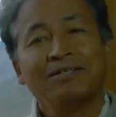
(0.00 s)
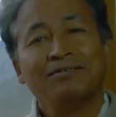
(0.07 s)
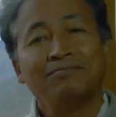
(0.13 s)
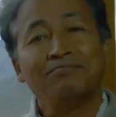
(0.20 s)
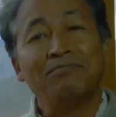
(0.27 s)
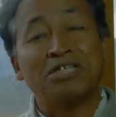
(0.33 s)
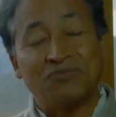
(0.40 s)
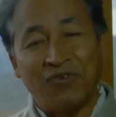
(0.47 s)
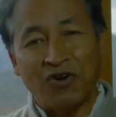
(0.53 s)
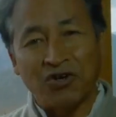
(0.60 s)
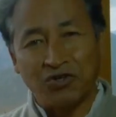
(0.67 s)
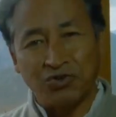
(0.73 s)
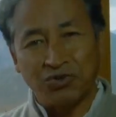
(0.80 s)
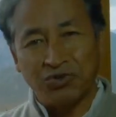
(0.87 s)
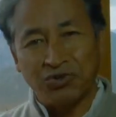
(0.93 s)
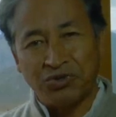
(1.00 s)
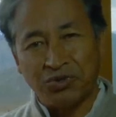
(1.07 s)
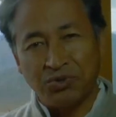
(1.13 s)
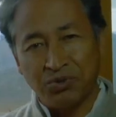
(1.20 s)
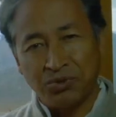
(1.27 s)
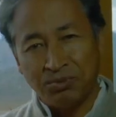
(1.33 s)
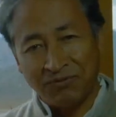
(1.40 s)
misfortune
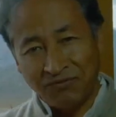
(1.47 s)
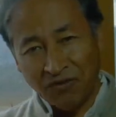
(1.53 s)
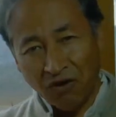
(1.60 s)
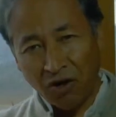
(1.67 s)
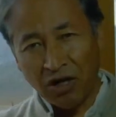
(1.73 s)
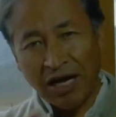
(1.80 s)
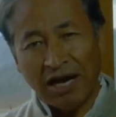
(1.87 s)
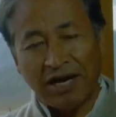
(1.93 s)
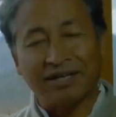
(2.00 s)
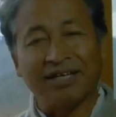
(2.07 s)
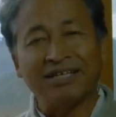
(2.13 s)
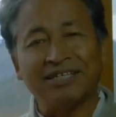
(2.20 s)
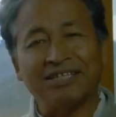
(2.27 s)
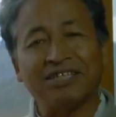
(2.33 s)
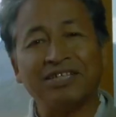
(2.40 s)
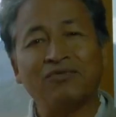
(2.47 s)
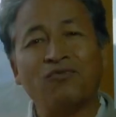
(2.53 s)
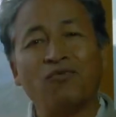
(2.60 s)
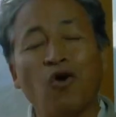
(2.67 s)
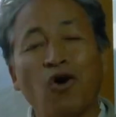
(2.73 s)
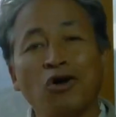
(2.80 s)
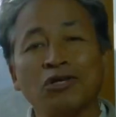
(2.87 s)
to befall our country
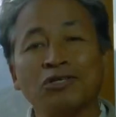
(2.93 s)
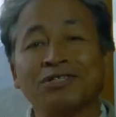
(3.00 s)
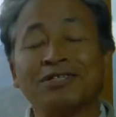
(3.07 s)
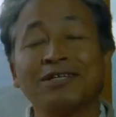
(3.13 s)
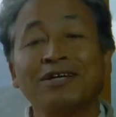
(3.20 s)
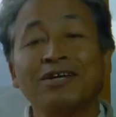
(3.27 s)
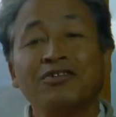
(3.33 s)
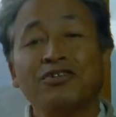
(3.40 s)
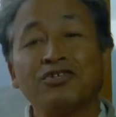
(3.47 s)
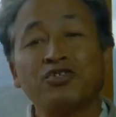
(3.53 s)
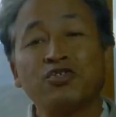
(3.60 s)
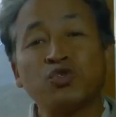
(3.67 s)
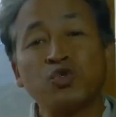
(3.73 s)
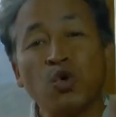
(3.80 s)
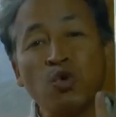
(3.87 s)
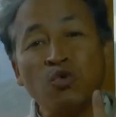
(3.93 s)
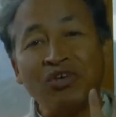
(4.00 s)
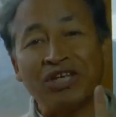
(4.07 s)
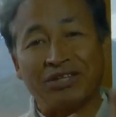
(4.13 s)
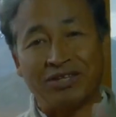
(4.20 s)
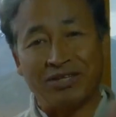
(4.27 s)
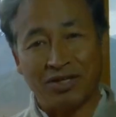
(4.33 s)
was the
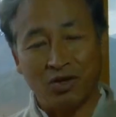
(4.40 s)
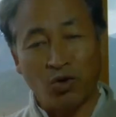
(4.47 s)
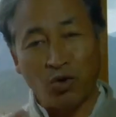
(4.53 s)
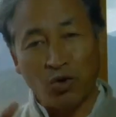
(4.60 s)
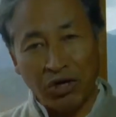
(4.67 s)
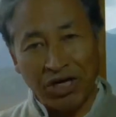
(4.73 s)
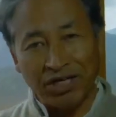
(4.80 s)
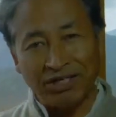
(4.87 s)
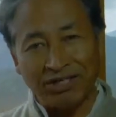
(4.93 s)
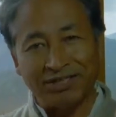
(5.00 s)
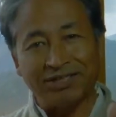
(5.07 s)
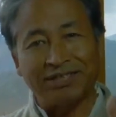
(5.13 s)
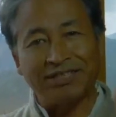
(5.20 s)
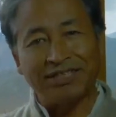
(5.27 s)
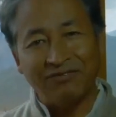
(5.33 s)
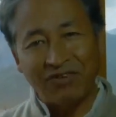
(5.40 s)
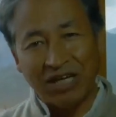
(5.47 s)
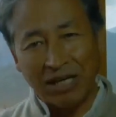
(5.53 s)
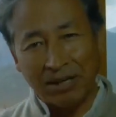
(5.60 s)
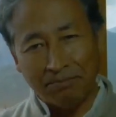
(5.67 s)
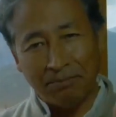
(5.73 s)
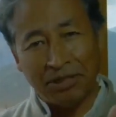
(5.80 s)
Soviet-oriented
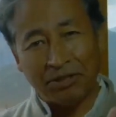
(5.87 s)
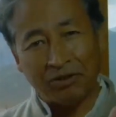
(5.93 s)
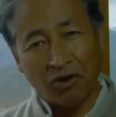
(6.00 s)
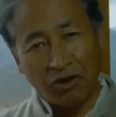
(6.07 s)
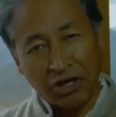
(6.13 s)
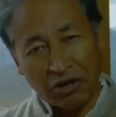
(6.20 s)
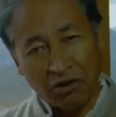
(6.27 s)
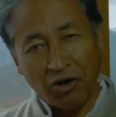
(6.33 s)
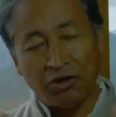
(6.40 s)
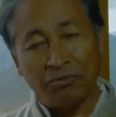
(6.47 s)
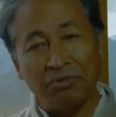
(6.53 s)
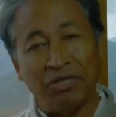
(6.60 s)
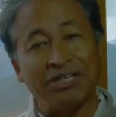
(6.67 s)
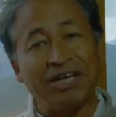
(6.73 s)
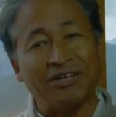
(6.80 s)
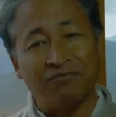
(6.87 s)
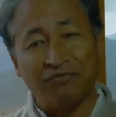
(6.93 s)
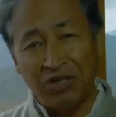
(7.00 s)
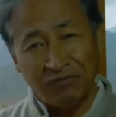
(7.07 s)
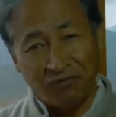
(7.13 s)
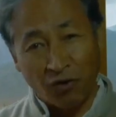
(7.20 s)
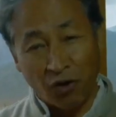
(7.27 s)
development or economy that
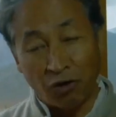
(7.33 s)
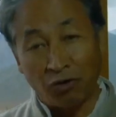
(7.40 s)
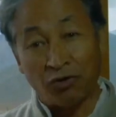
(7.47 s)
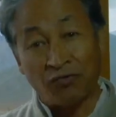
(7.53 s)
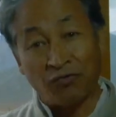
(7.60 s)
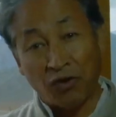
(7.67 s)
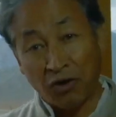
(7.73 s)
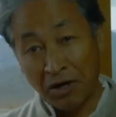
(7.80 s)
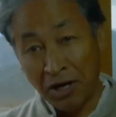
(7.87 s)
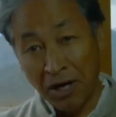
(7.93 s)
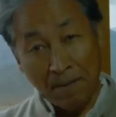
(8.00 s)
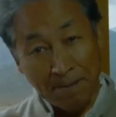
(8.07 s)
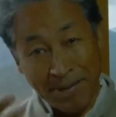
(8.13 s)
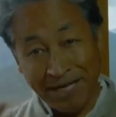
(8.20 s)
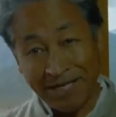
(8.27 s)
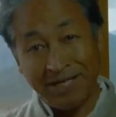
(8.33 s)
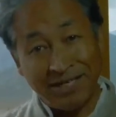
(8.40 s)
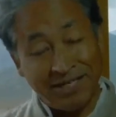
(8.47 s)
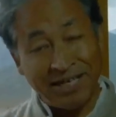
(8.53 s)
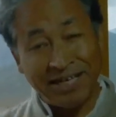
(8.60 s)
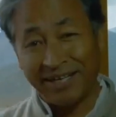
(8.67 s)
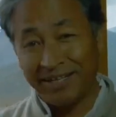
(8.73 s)
we followed for many
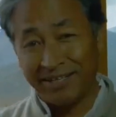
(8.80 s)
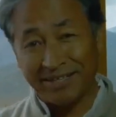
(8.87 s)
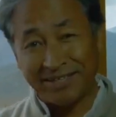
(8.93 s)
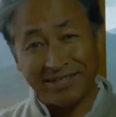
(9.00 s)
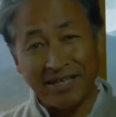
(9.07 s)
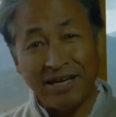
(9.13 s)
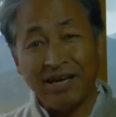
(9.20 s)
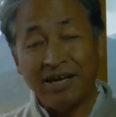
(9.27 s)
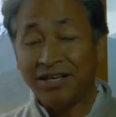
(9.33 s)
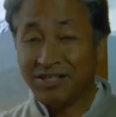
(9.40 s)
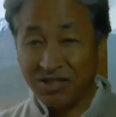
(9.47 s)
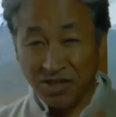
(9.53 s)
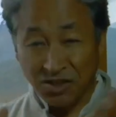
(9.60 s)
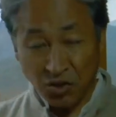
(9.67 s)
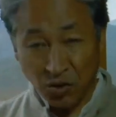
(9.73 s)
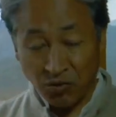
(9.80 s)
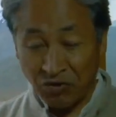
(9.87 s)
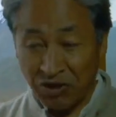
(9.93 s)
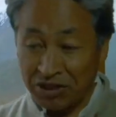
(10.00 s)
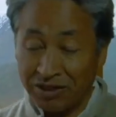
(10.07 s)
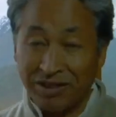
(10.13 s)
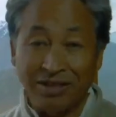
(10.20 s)
decades. It's the
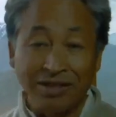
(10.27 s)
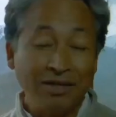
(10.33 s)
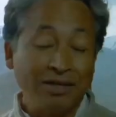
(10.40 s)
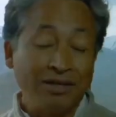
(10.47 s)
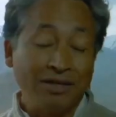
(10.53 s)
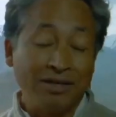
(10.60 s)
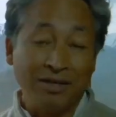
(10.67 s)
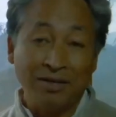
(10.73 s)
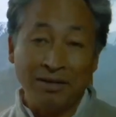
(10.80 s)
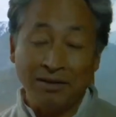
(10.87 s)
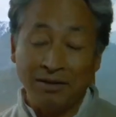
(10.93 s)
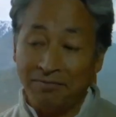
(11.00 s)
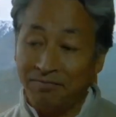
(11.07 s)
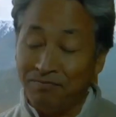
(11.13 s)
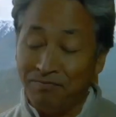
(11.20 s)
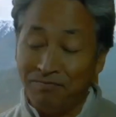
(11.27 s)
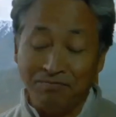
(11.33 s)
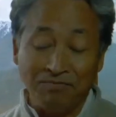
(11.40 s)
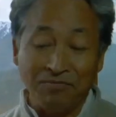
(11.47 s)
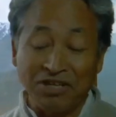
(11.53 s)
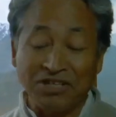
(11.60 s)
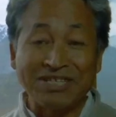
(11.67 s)
Soviet
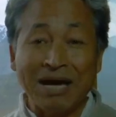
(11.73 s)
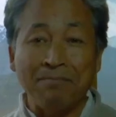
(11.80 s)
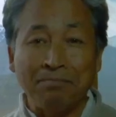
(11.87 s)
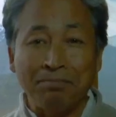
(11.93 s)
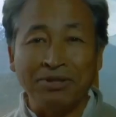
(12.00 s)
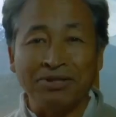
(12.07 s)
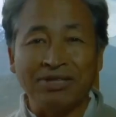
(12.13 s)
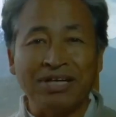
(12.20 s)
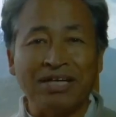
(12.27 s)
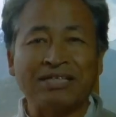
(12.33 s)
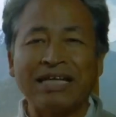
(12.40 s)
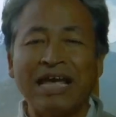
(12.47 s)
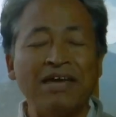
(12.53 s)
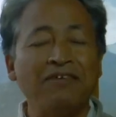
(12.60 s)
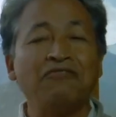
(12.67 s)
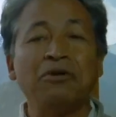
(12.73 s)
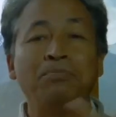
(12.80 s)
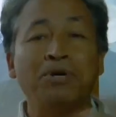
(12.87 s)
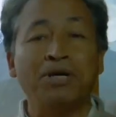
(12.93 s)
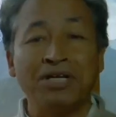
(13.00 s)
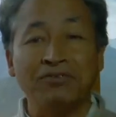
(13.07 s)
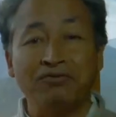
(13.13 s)
example that
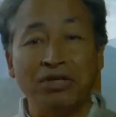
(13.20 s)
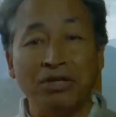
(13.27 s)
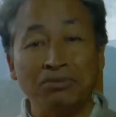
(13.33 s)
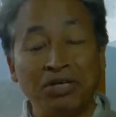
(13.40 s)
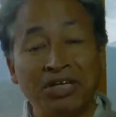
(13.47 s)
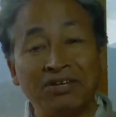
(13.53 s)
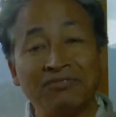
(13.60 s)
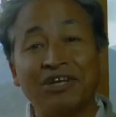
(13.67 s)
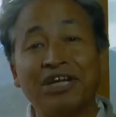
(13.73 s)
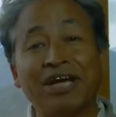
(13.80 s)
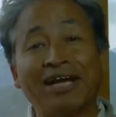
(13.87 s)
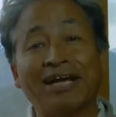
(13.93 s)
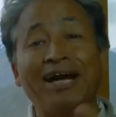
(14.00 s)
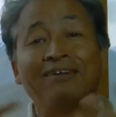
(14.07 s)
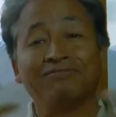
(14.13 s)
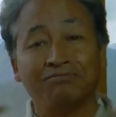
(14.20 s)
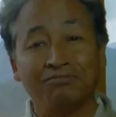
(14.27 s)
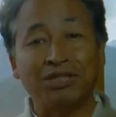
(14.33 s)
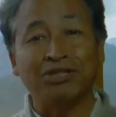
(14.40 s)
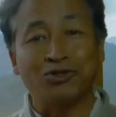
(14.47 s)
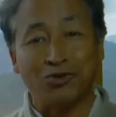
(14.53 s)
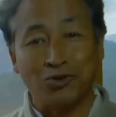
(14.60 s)
everybody will be given a
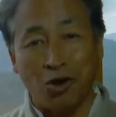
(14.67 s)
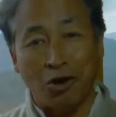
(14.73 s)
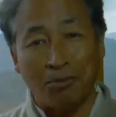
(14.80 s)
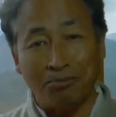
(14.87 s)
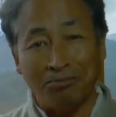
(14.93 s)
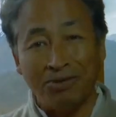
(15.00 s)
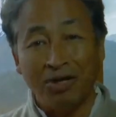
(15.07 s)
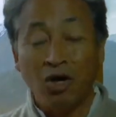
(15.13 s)
government job.